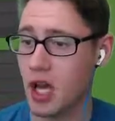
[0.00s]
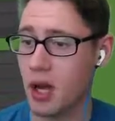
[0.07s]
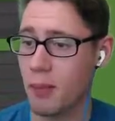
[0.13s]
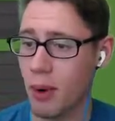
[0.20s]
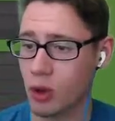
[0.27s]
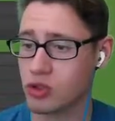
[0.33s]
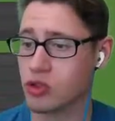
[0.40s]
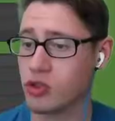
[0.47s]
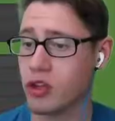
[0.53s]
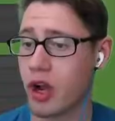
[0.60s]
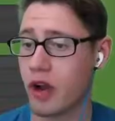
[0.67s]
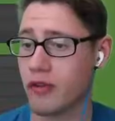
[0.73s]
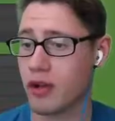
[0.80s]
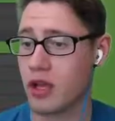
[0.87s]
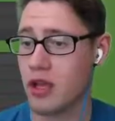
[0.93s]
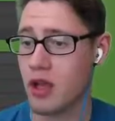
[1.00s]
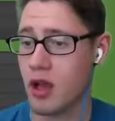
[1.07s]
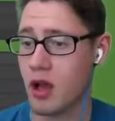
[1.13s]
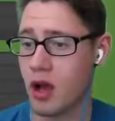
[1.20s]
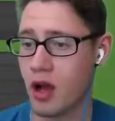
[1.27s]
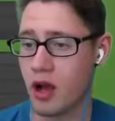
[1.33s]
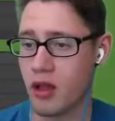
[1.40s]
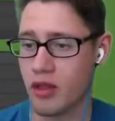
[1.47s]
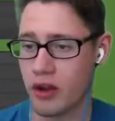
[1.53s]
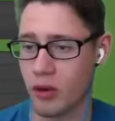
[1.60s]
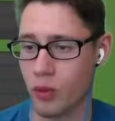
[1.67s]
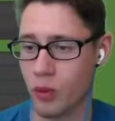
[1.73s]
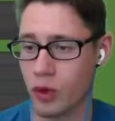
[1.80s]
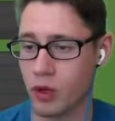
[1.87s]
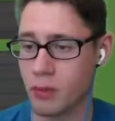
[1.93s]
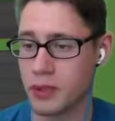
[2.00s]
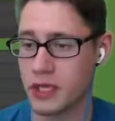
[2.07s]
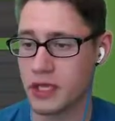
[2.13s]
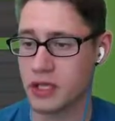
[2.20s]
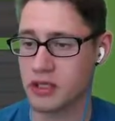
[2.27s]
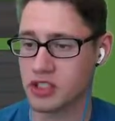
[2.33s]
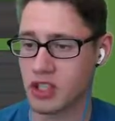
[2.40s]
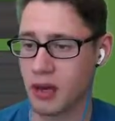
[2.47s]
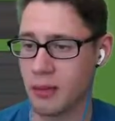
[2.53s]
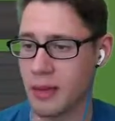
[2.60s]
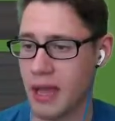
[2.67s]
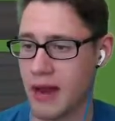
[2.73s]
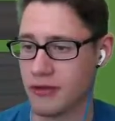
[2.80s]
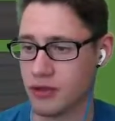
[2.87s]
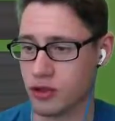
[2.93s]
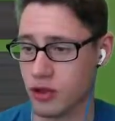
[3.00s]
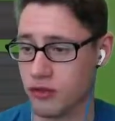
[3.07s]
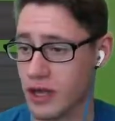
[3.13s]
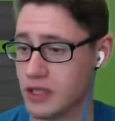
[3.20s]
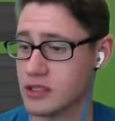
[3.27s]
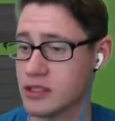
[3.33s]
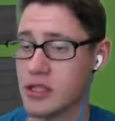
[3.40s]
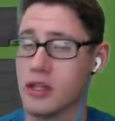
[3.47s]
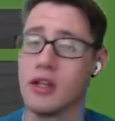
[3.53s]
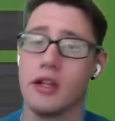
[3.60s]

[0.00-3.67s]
Post recovery, there will be some after effects.